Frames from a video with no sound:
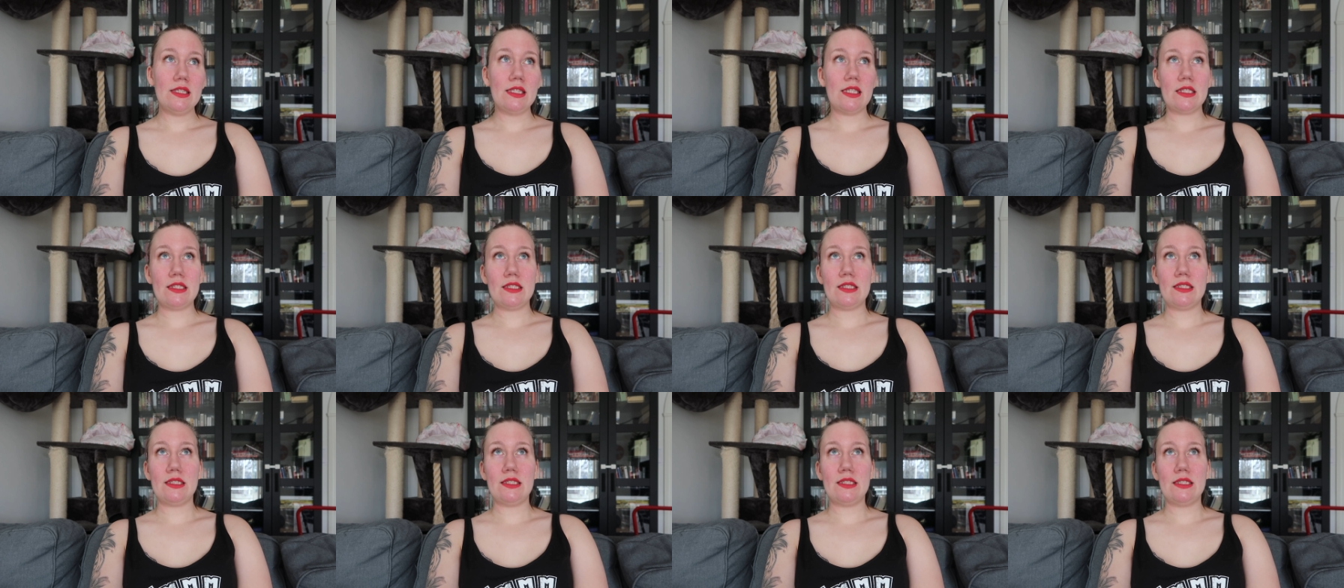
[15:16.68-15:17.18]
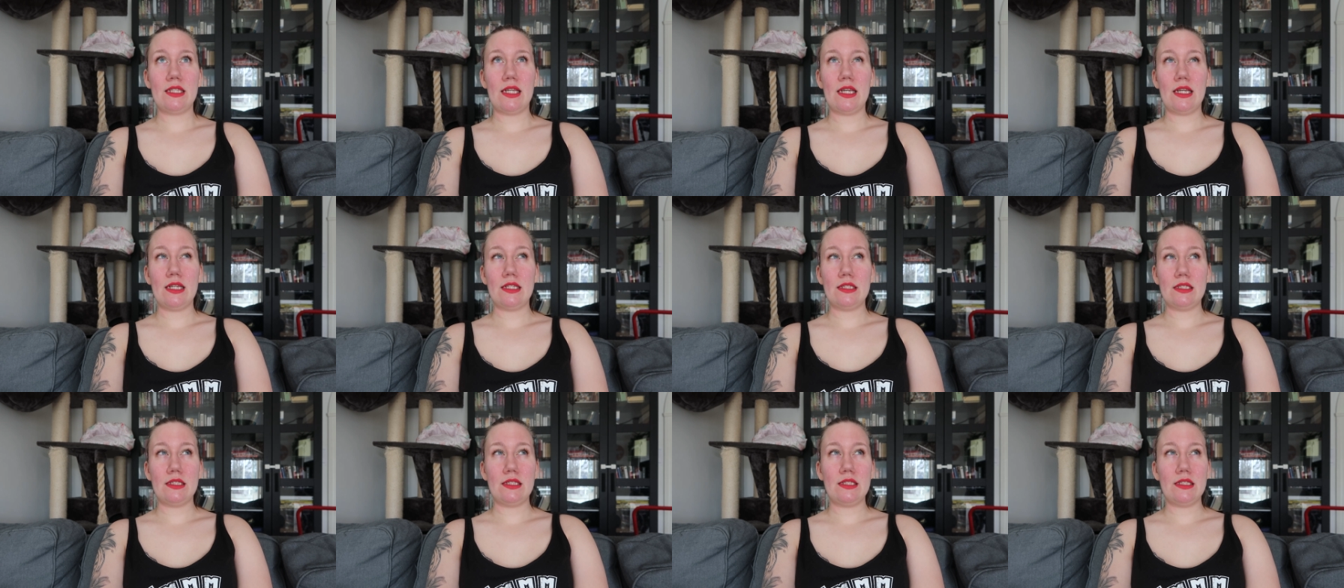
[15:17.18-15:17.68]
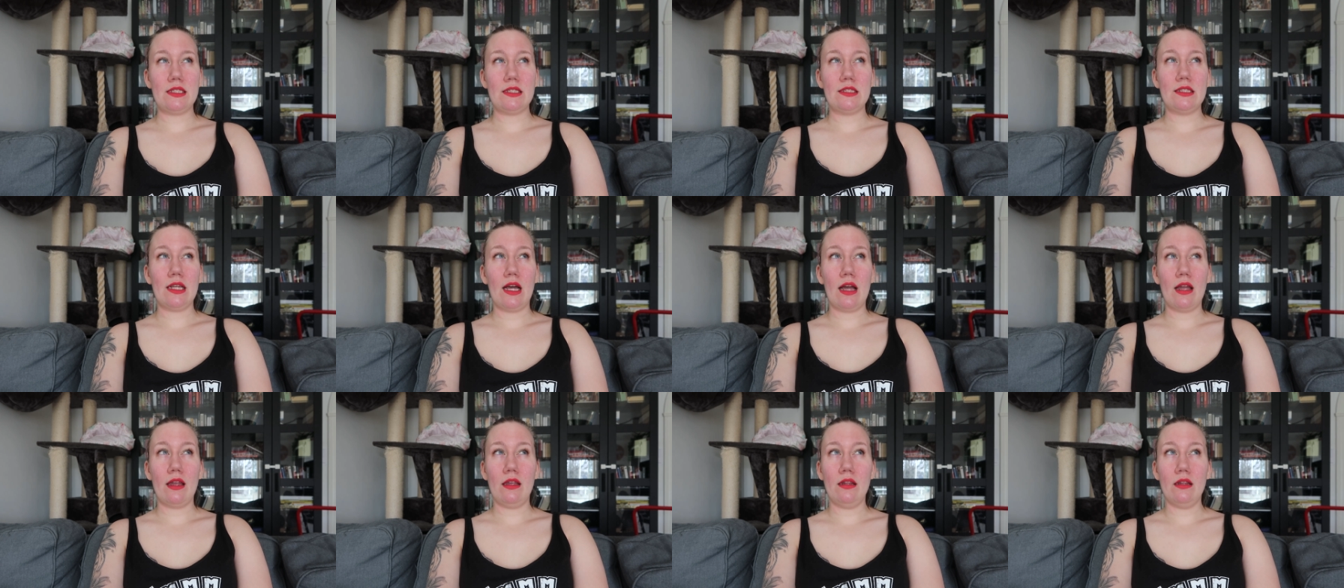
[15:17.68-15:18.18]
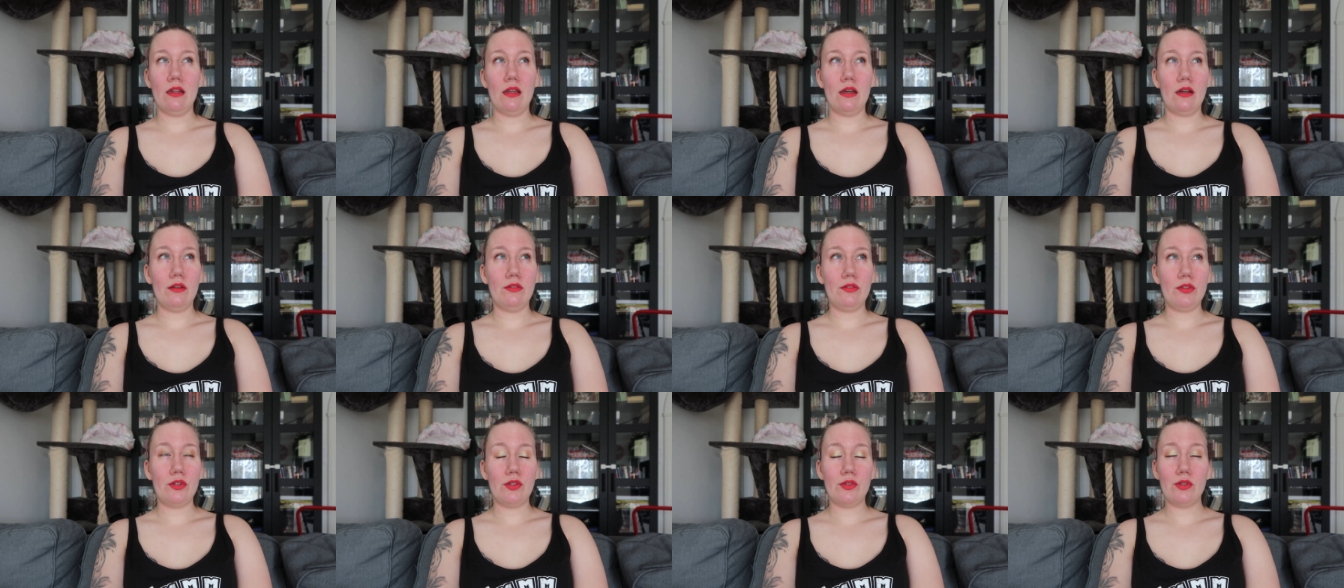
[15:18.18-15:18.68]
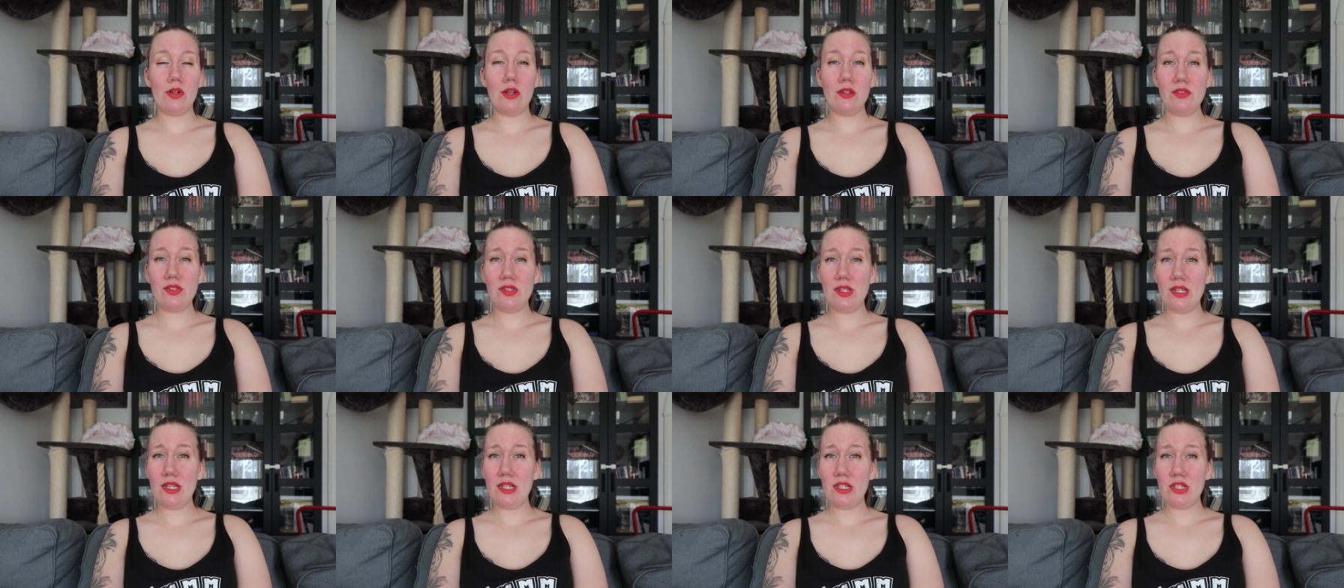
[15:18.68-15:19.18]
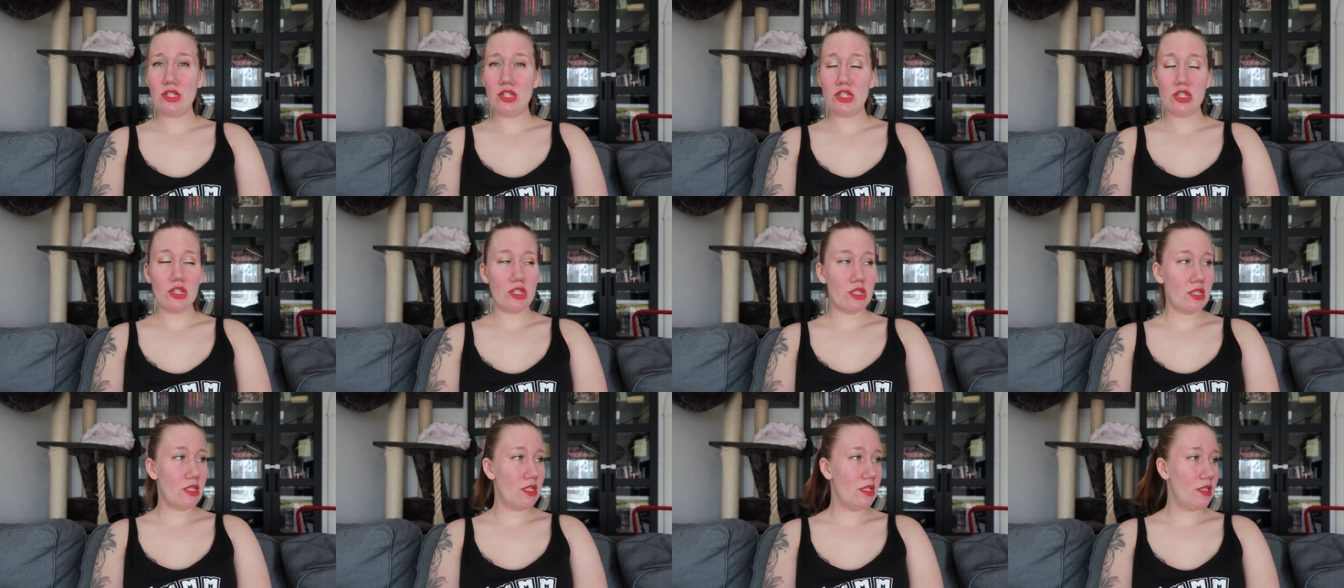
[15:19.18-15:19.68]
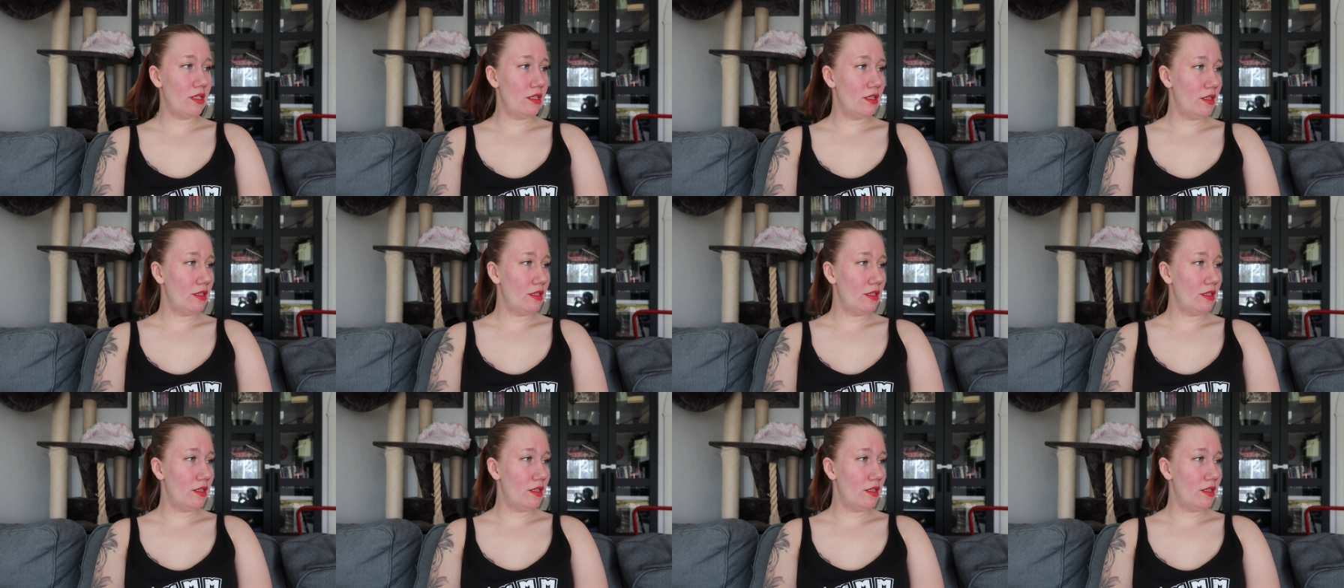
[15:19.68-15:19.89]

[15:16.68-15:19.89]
that says I love cross stitch